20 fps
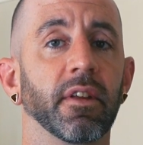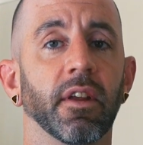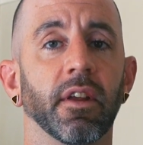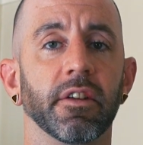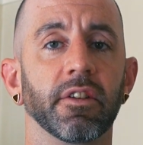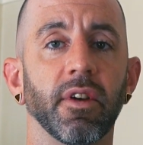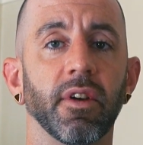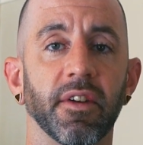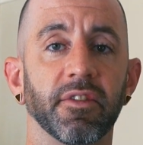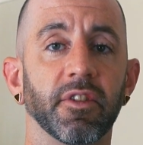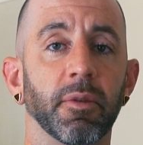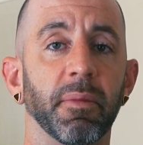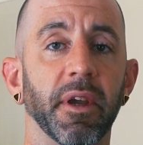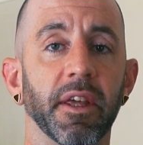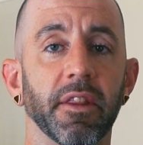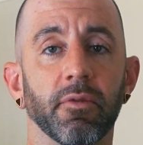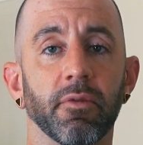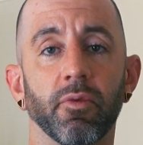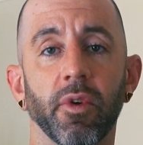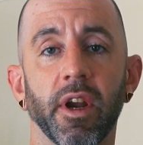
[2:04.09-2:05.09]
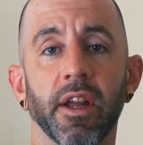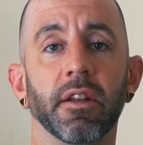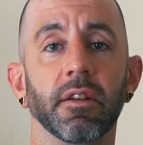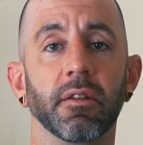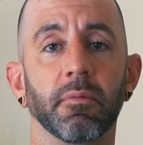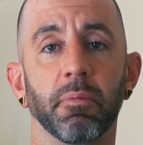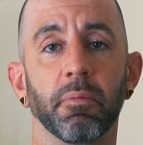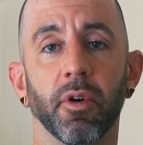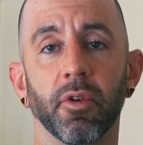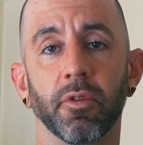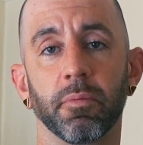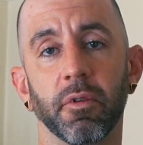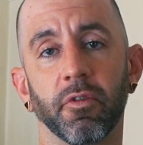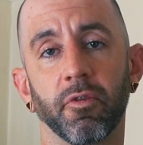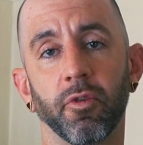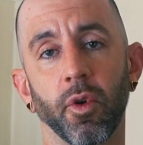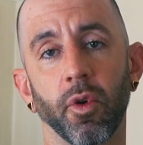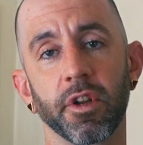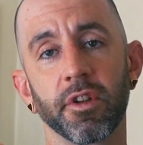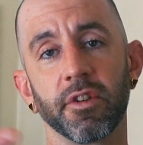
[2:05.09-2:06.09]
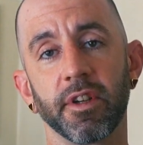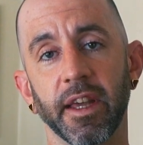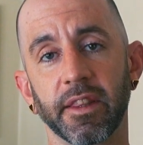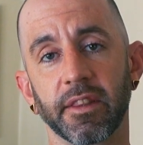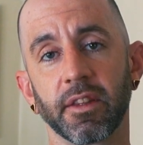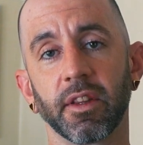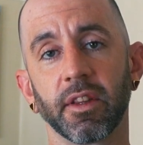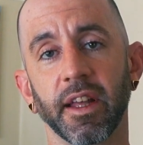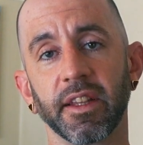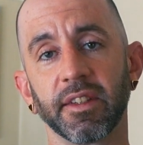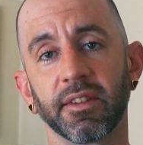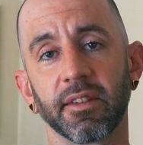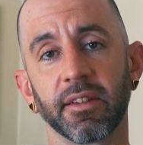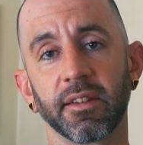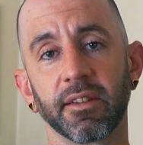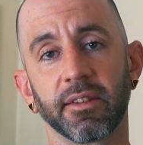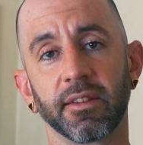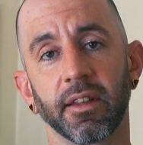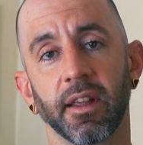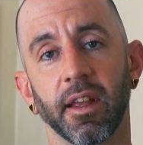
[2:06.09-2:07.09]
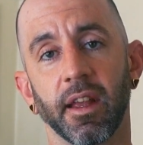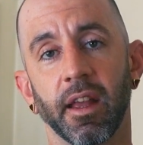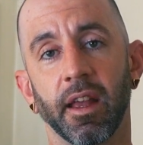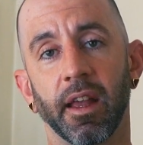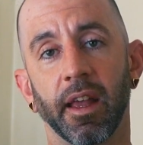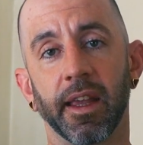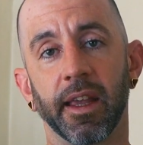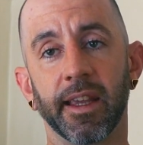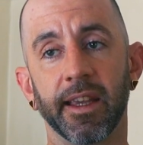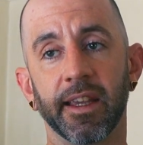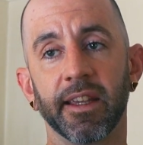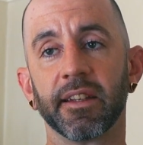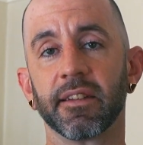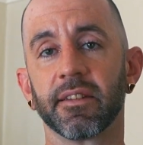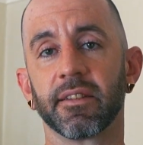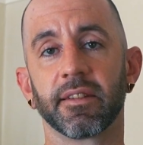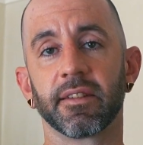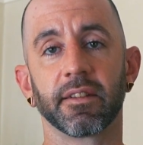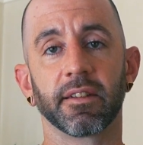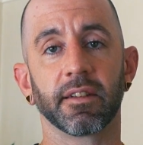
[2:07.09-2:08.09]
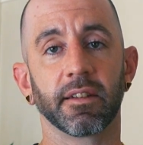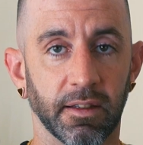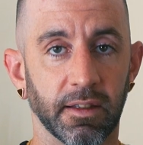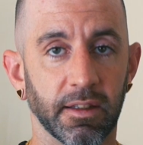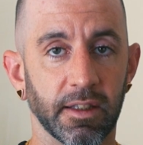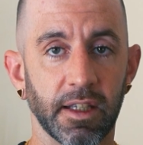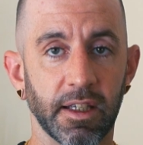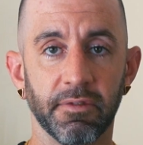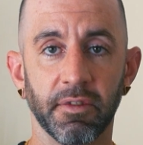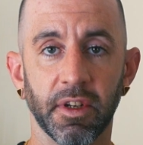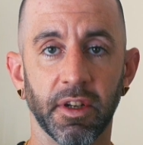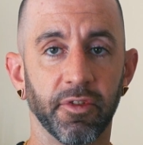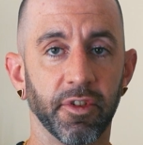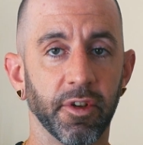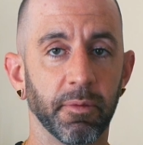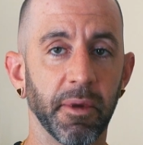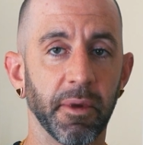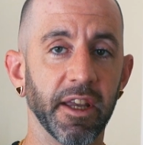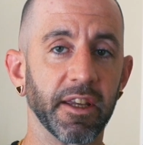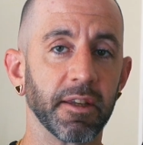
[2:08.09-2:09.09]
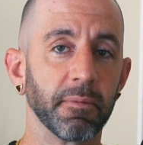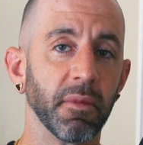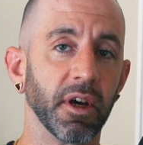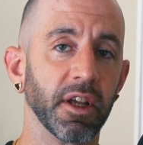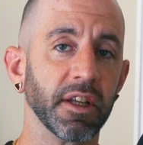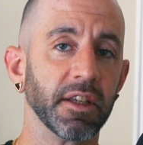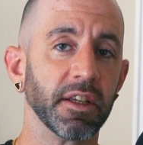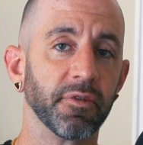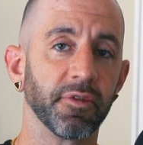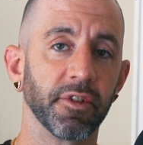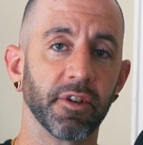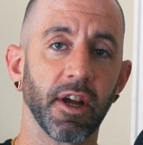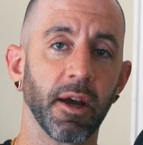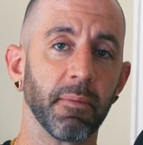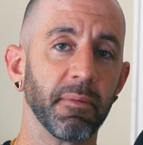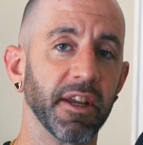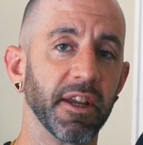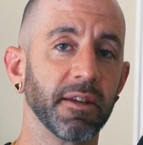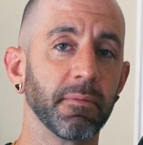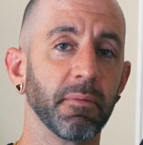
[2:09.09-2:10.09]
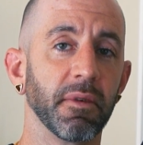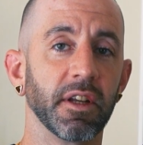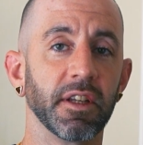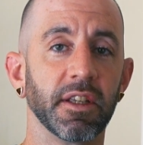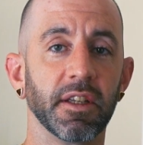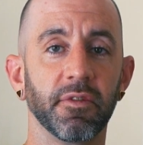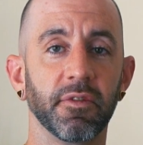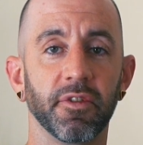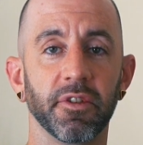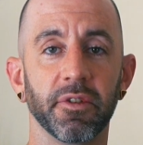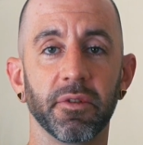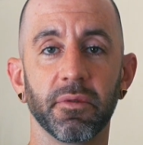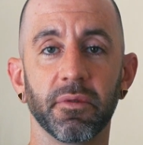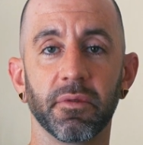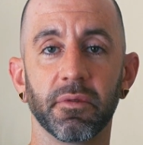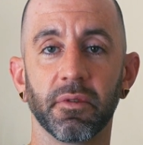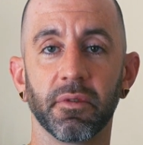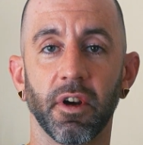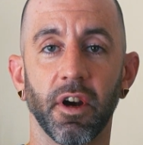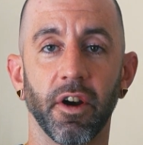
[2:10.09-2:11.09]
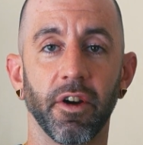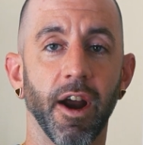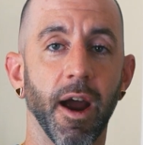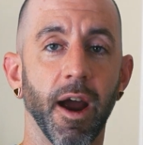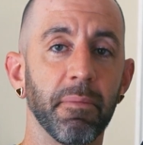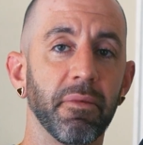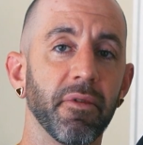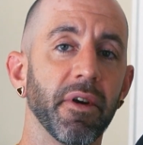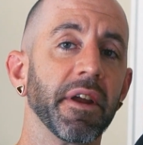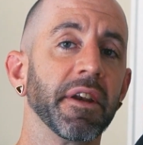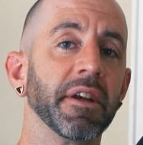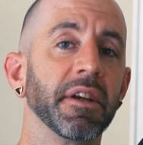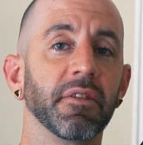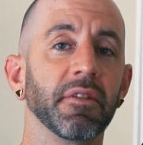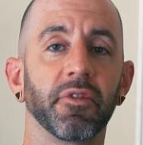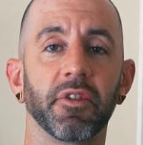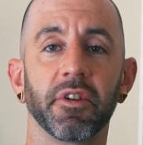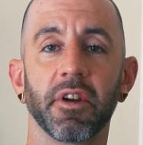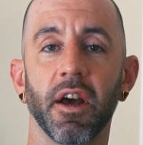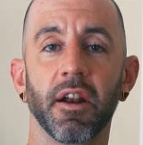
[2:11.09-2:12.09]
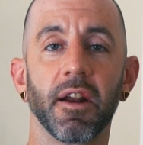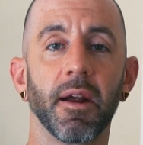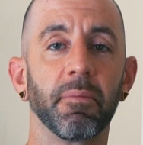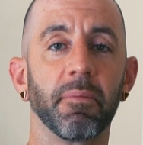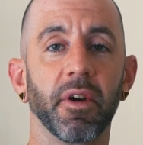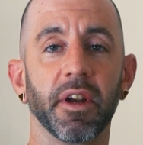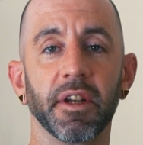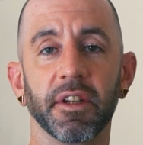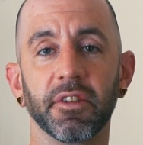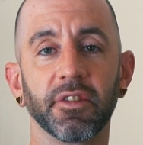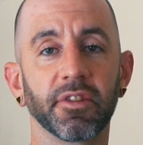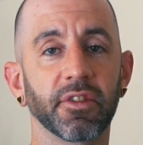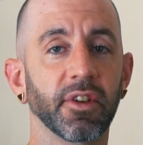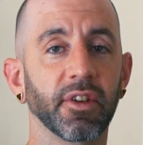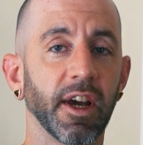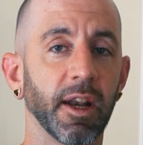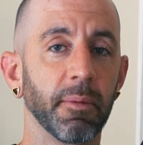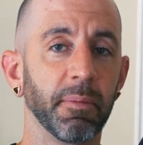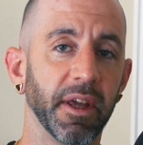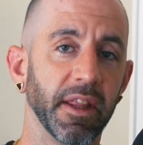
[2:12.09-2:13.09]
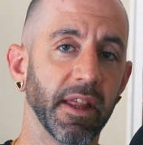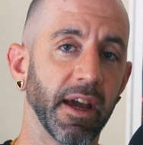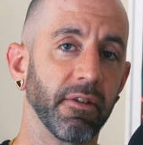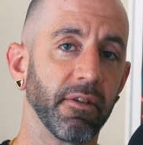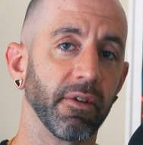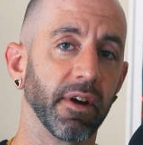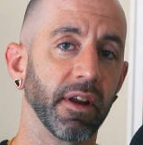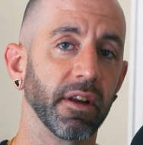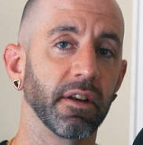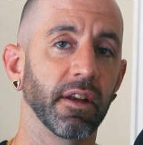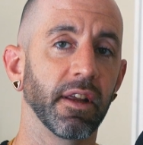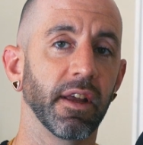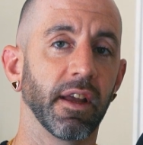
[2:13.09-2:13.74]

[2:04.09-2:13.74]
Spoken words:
You have to pay the rent both before you get the license, and even if you're making money, if you're not making money, if you are operating, if you're not operating, you still got to pay that rent.